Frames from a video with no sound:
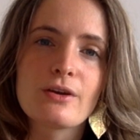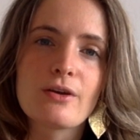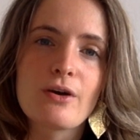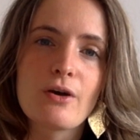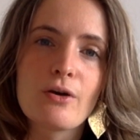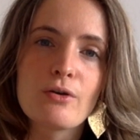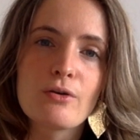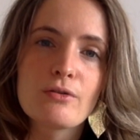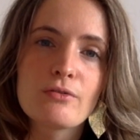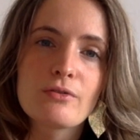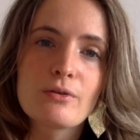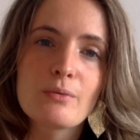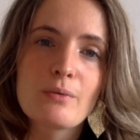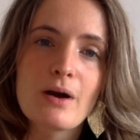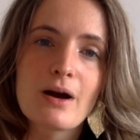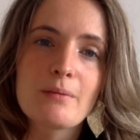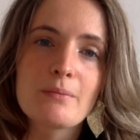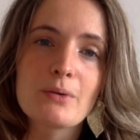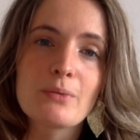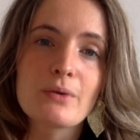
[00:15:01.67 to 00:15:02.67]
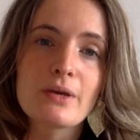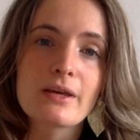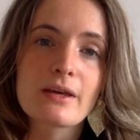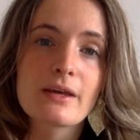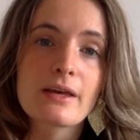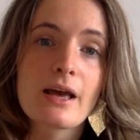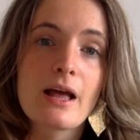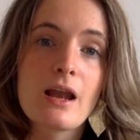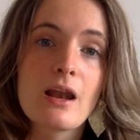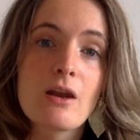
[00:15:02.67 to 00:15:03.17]
and overwhelm, and we
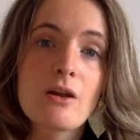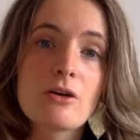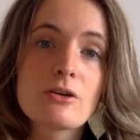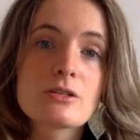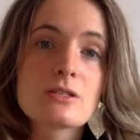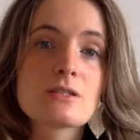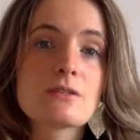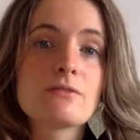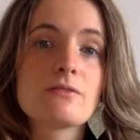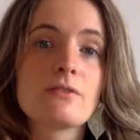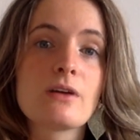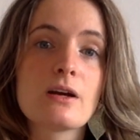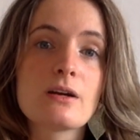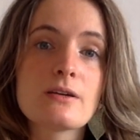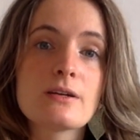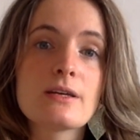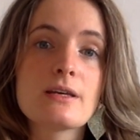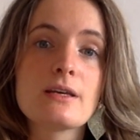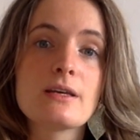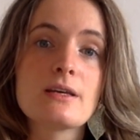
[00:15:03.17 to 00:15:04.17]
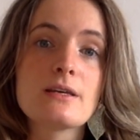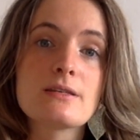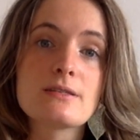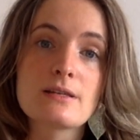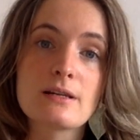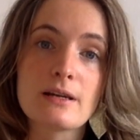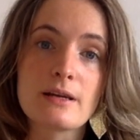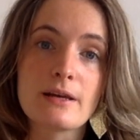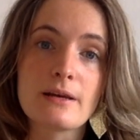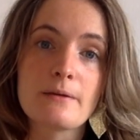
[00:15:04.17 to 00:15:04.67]
can get lost very
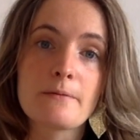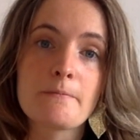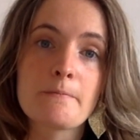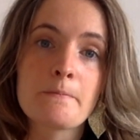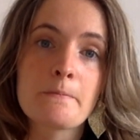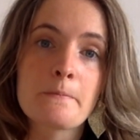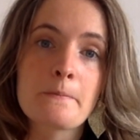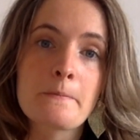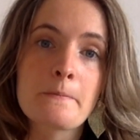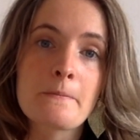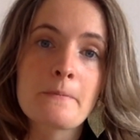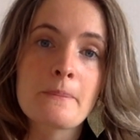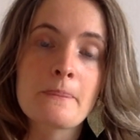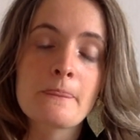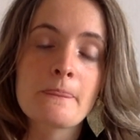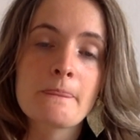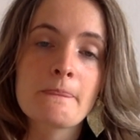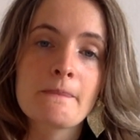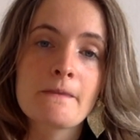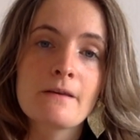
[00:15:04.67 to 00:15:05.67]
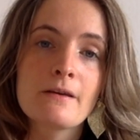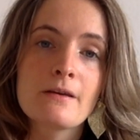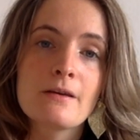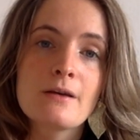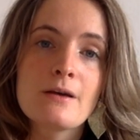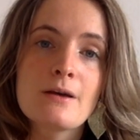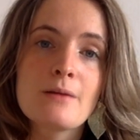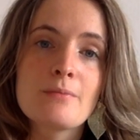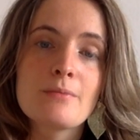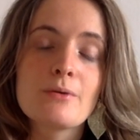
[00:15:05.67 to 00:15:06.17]
easily.
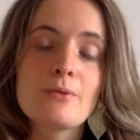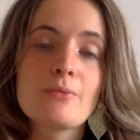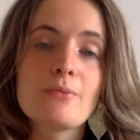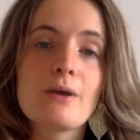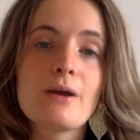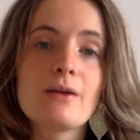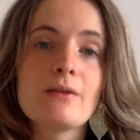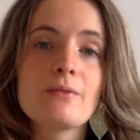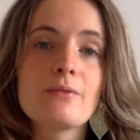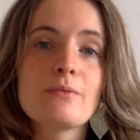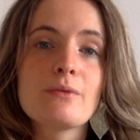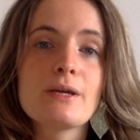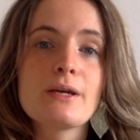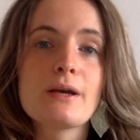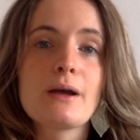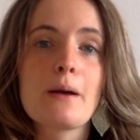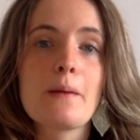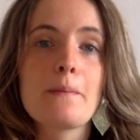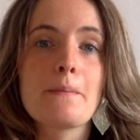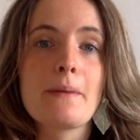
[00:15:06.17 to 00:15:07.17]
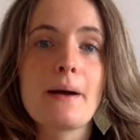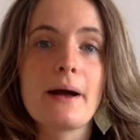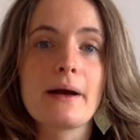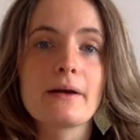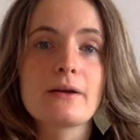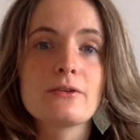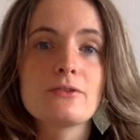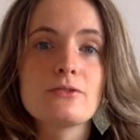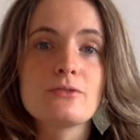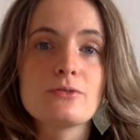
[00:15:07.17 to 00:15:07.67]
But when we come
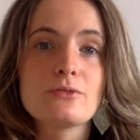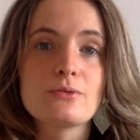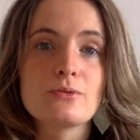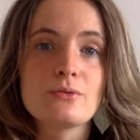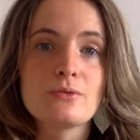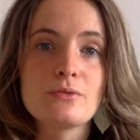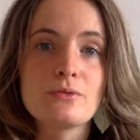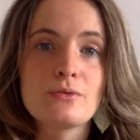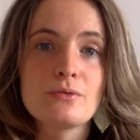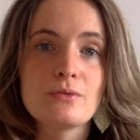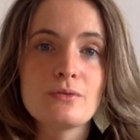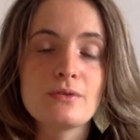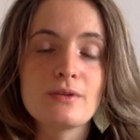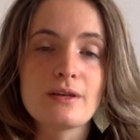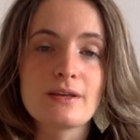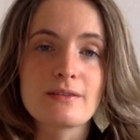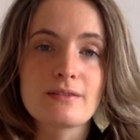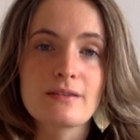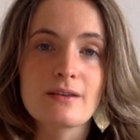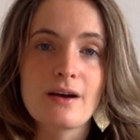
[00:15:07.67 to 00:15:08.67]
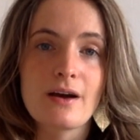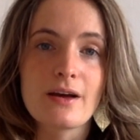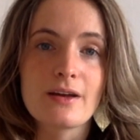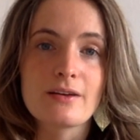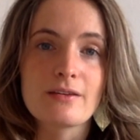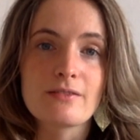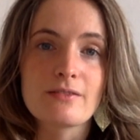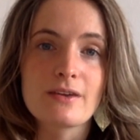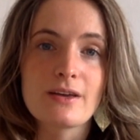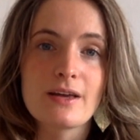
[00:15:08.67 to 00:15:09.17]
back to this
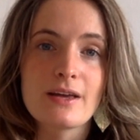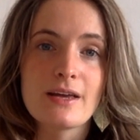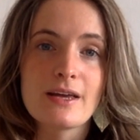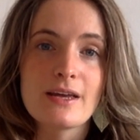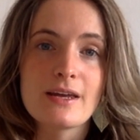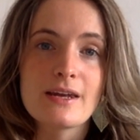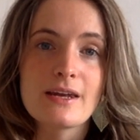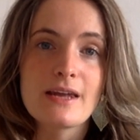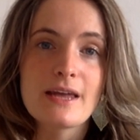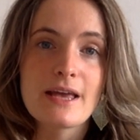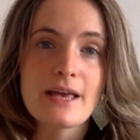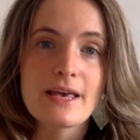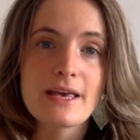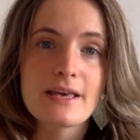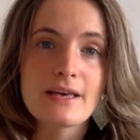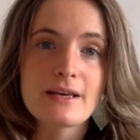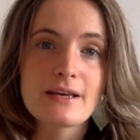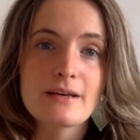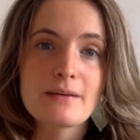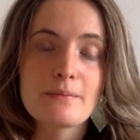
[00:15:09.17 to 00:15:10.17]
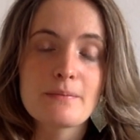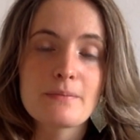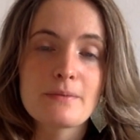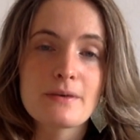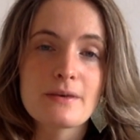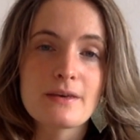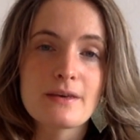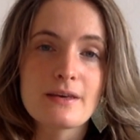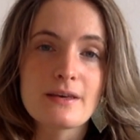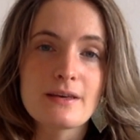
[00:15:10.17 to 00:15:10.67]
kind of innate
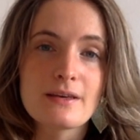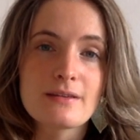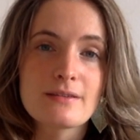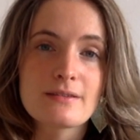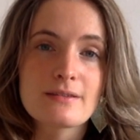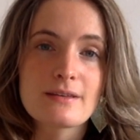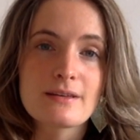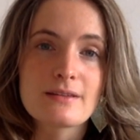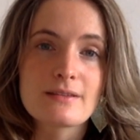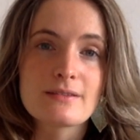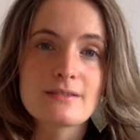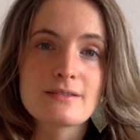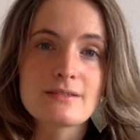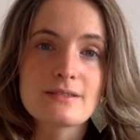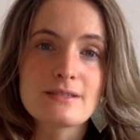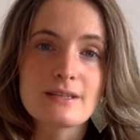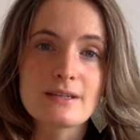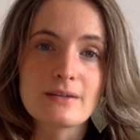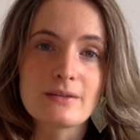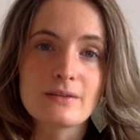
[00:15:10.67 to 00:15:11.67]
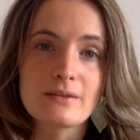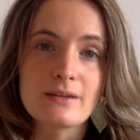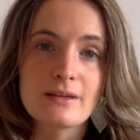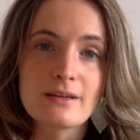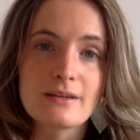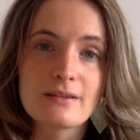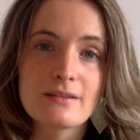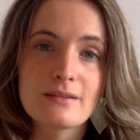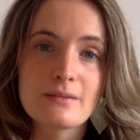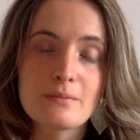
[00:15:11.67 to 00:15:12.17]
peace and
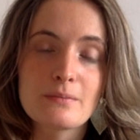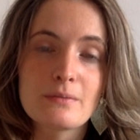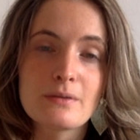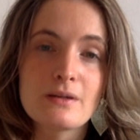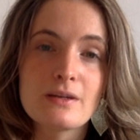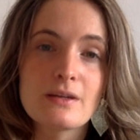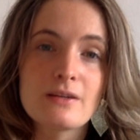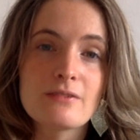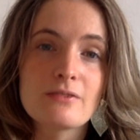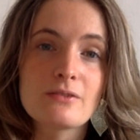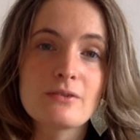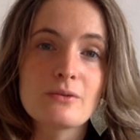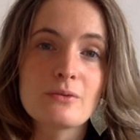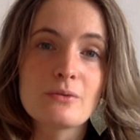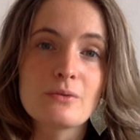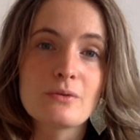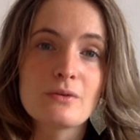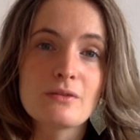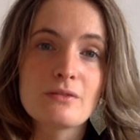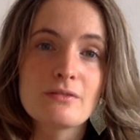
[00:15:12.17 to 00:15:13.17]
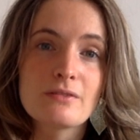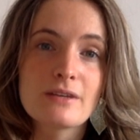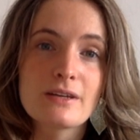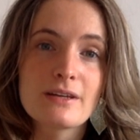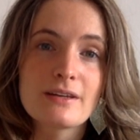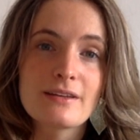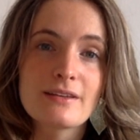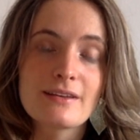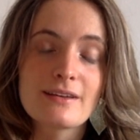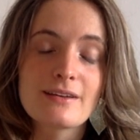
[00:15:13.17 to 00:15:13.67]
stillness beneath all of it
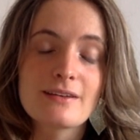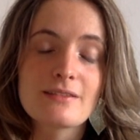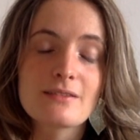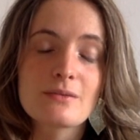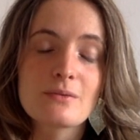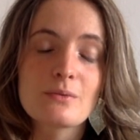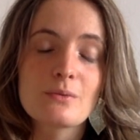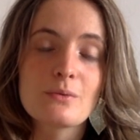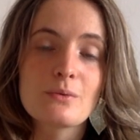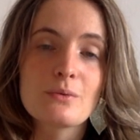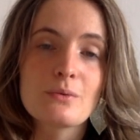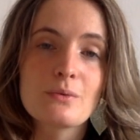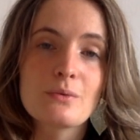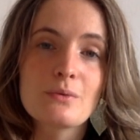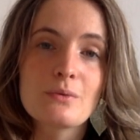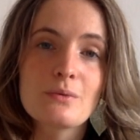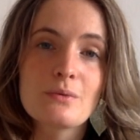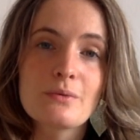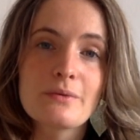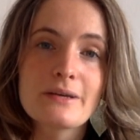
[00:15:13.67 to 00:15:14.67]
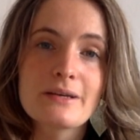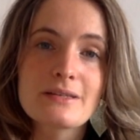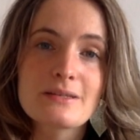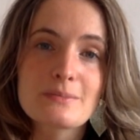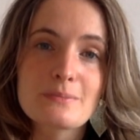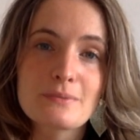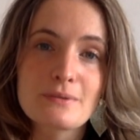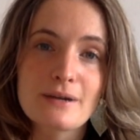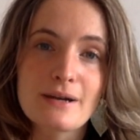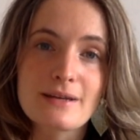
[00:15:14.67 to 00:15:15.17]
that is
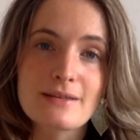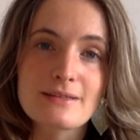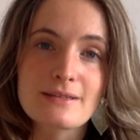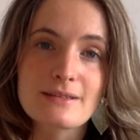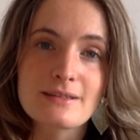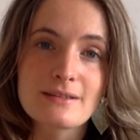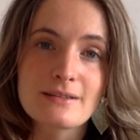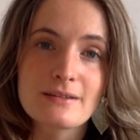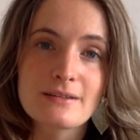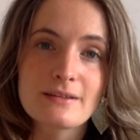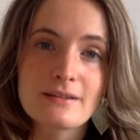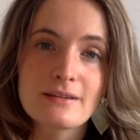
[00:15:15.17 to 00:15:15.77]
always present,